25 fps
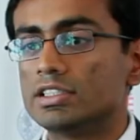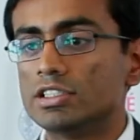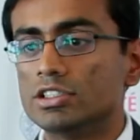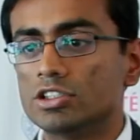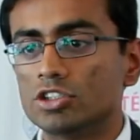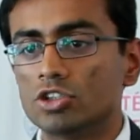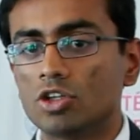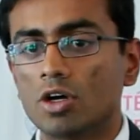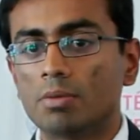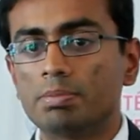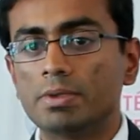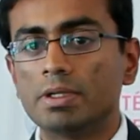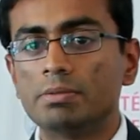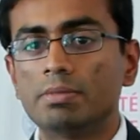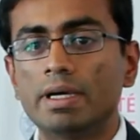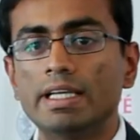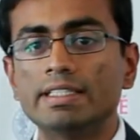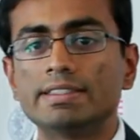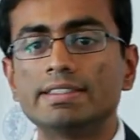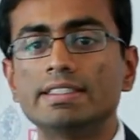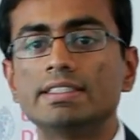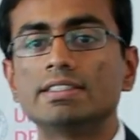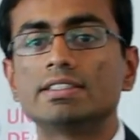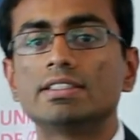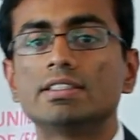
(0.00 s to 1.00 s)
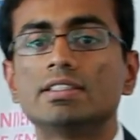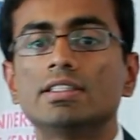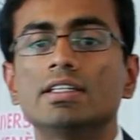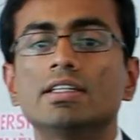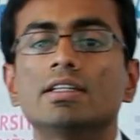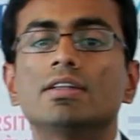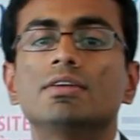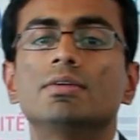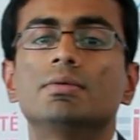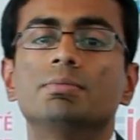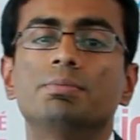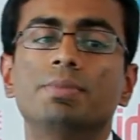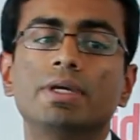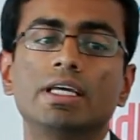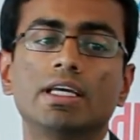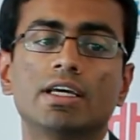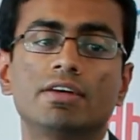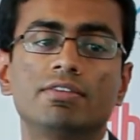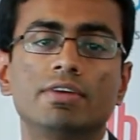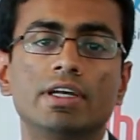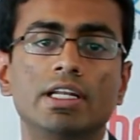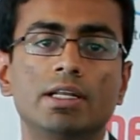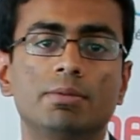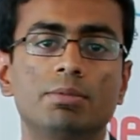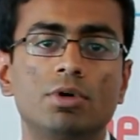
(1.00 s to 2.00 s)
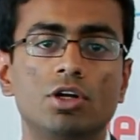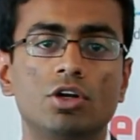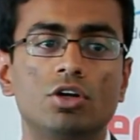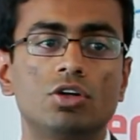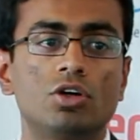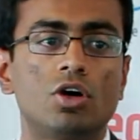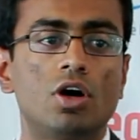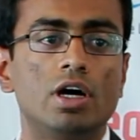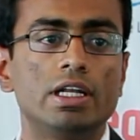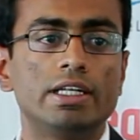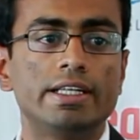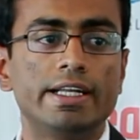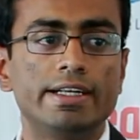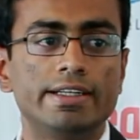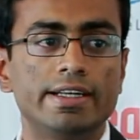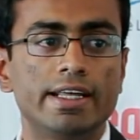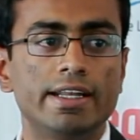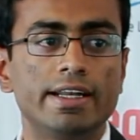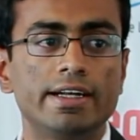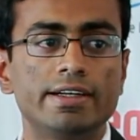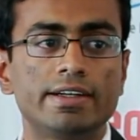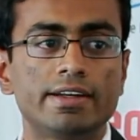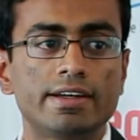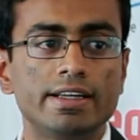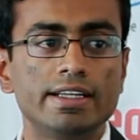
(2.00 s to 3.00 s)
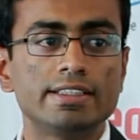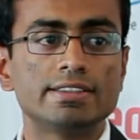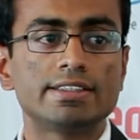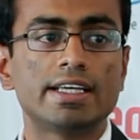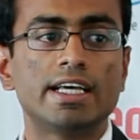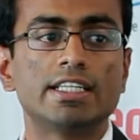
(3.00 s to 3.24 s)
engine optimization, being available on online directories,